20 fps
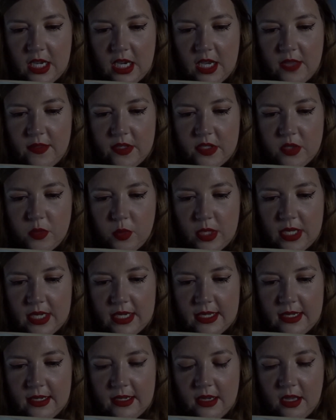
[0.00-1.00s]
and the
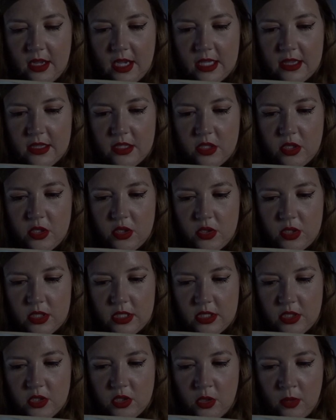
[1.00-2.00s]
twinkling light that
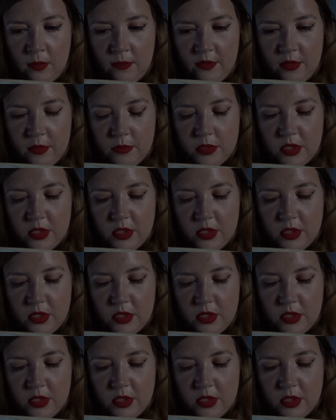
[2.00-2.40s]
usually shone from